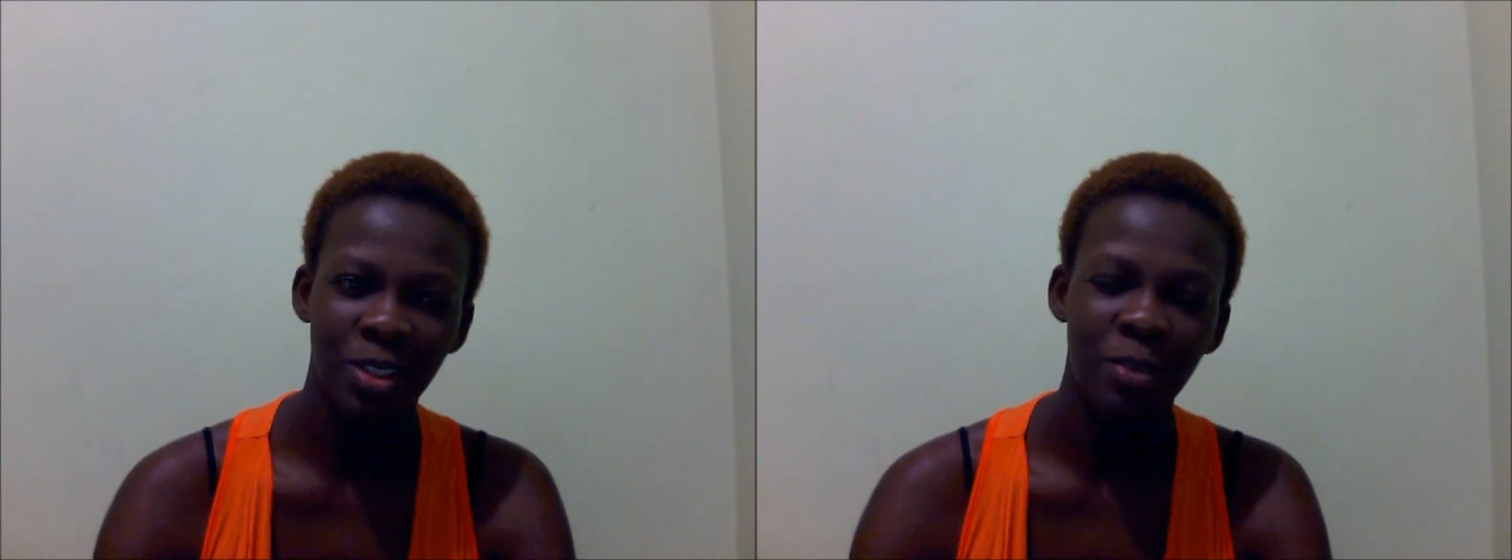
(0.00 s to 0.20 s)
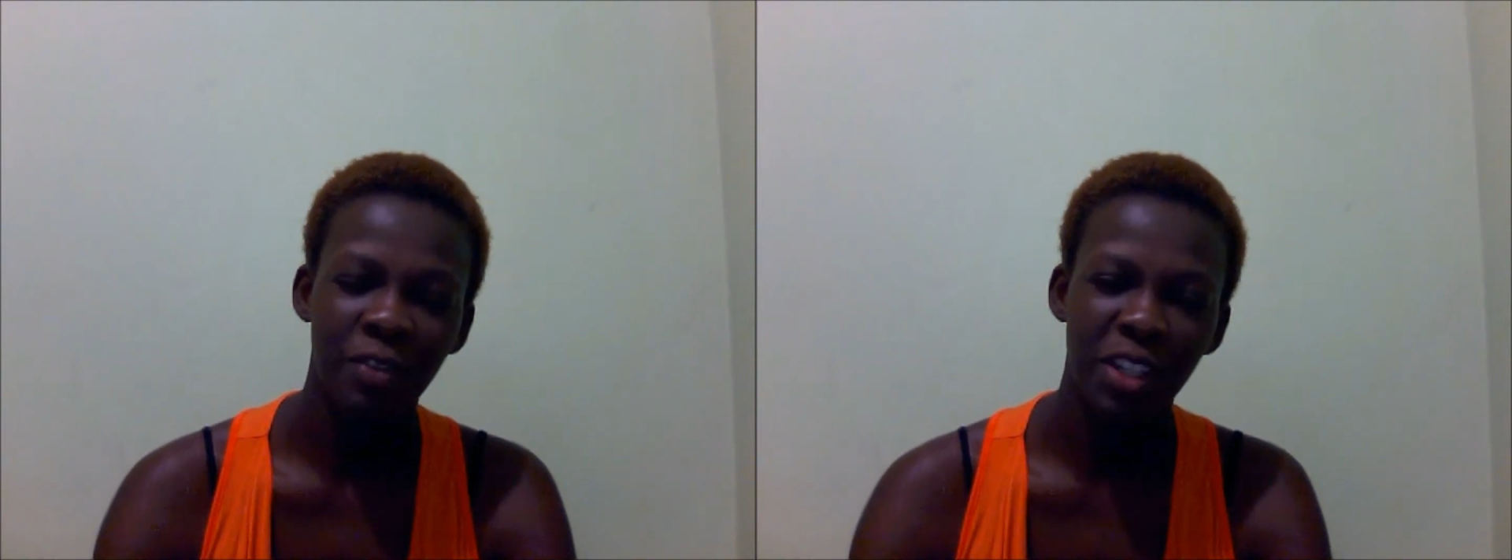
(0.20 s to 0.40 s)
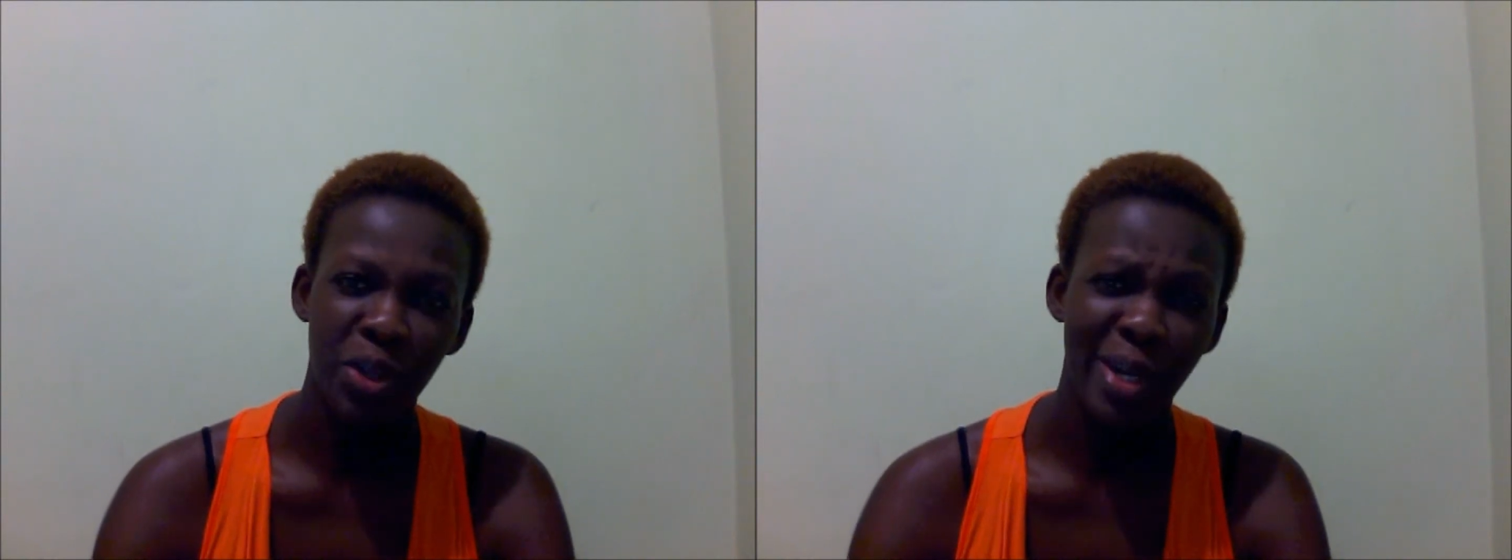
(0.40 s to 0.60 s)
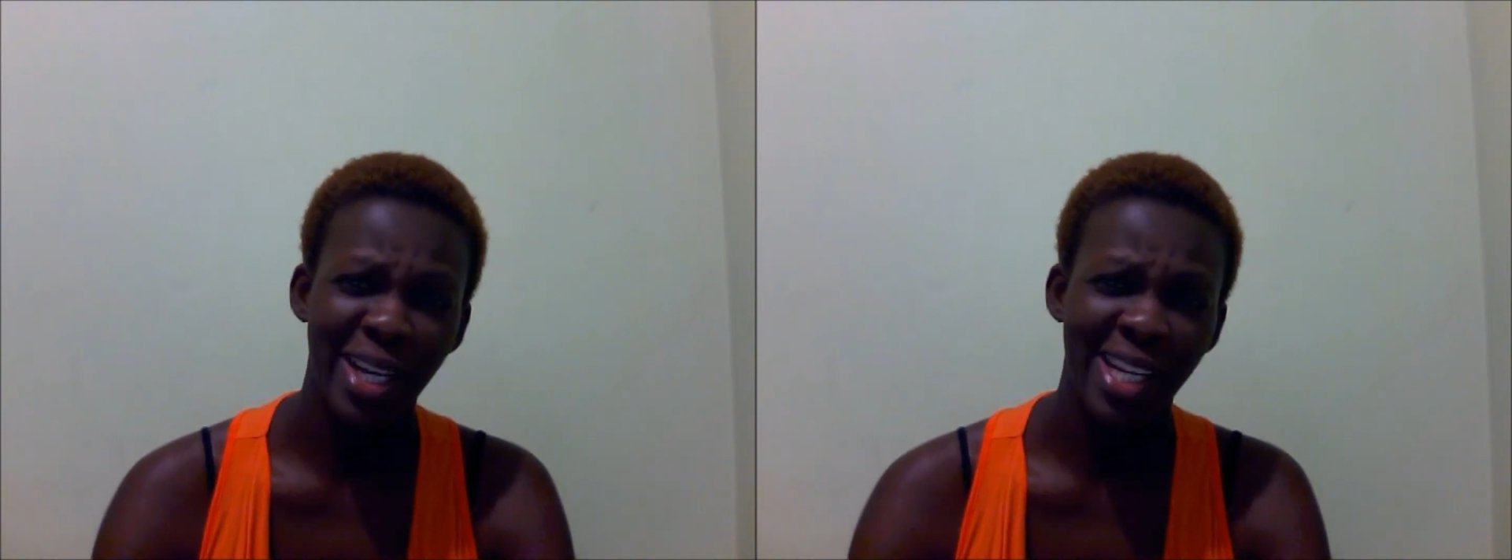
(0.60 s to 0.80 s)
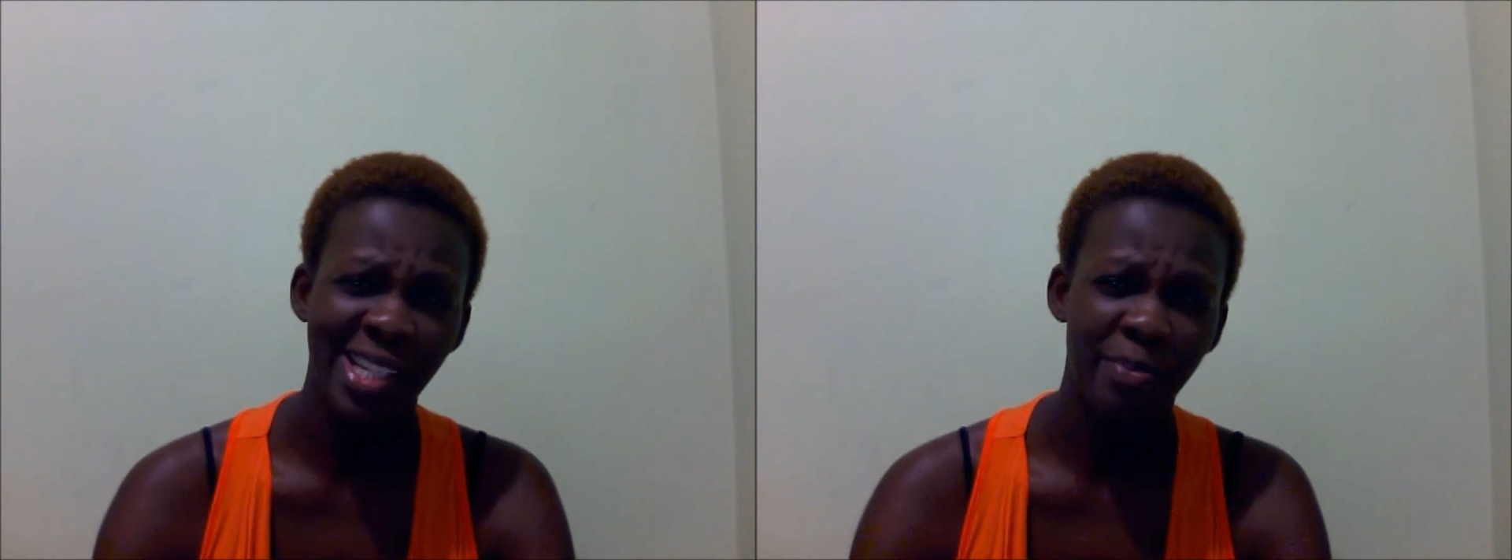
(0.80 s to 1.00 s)

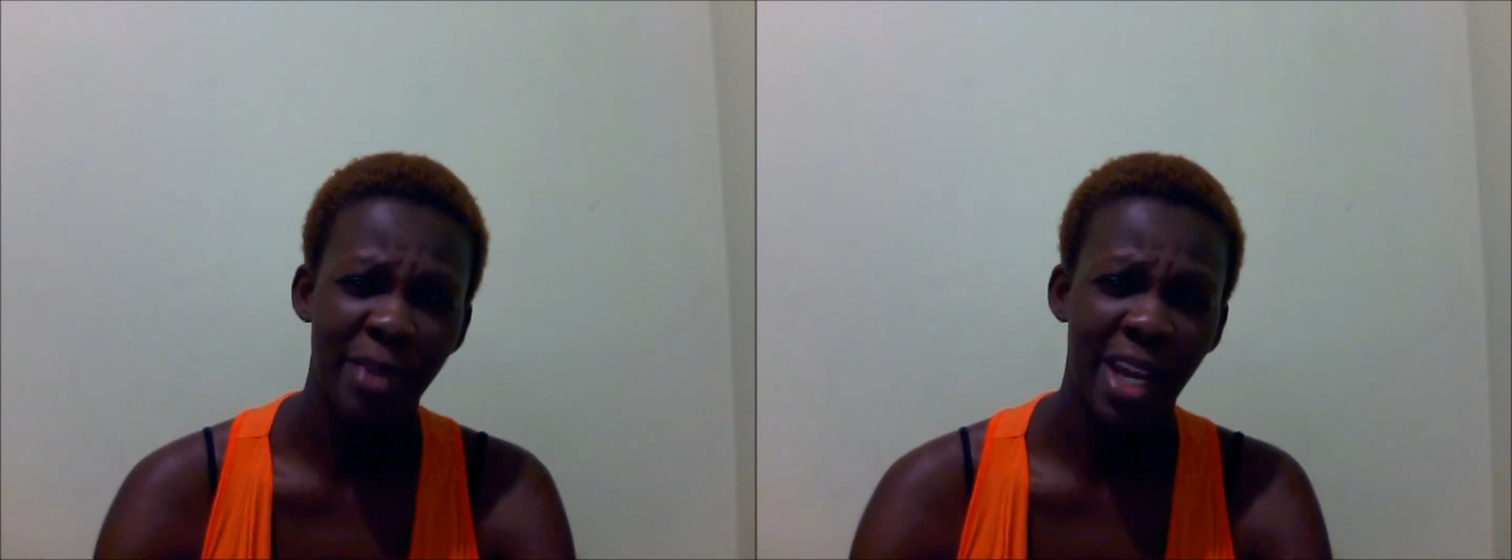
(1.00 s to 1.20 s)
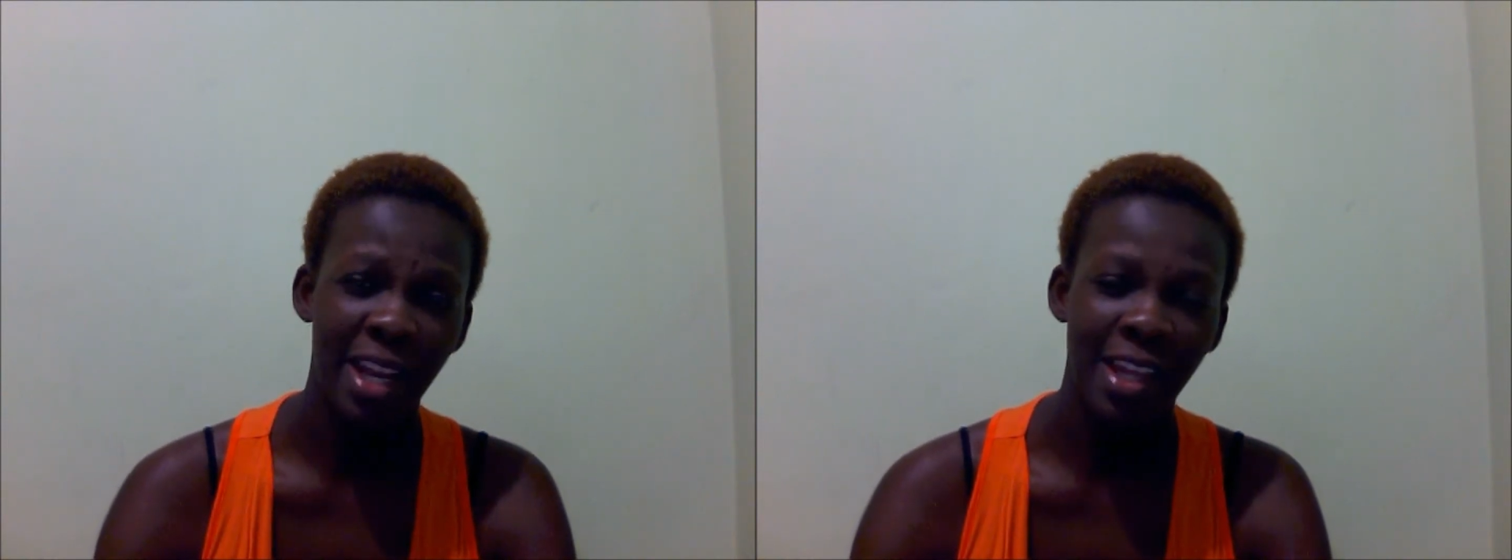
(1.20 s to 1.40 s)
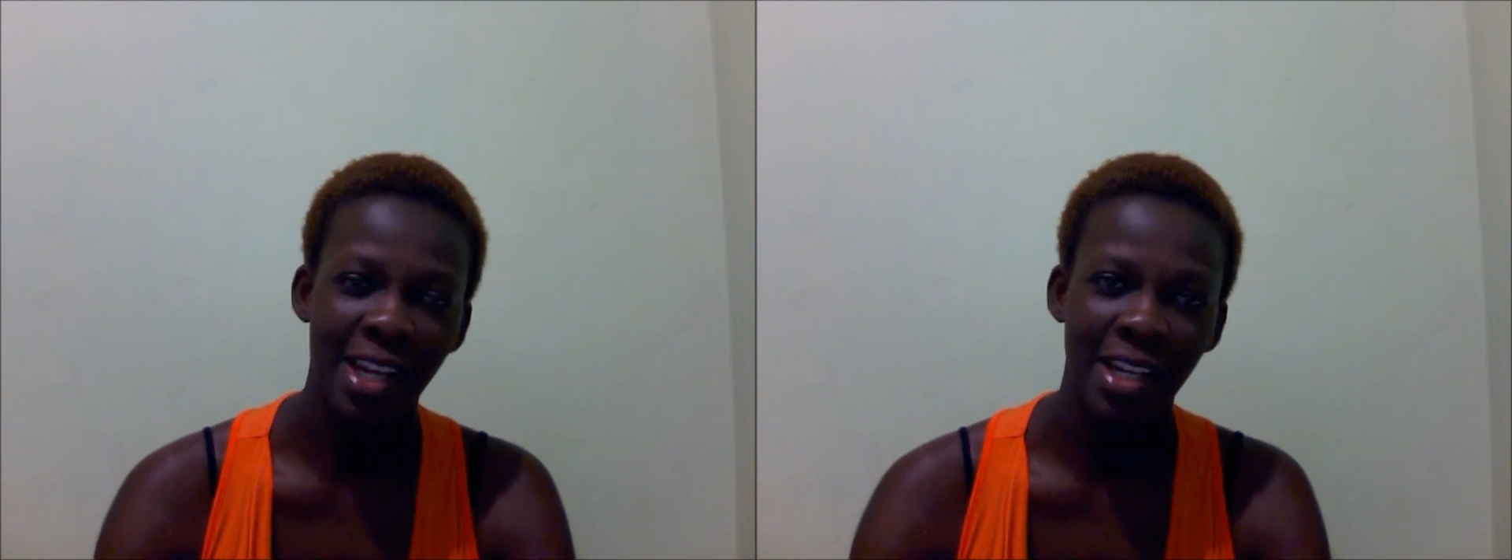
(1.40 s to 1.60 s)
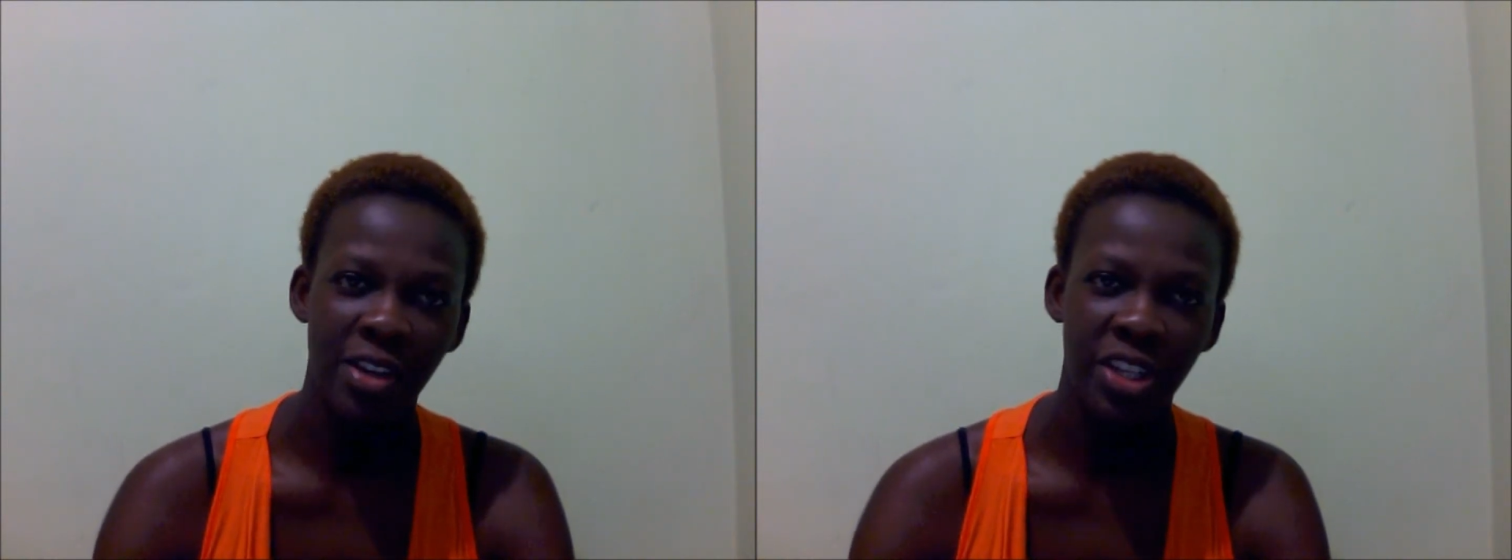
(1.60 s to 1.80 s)
overdoing this pain thing now.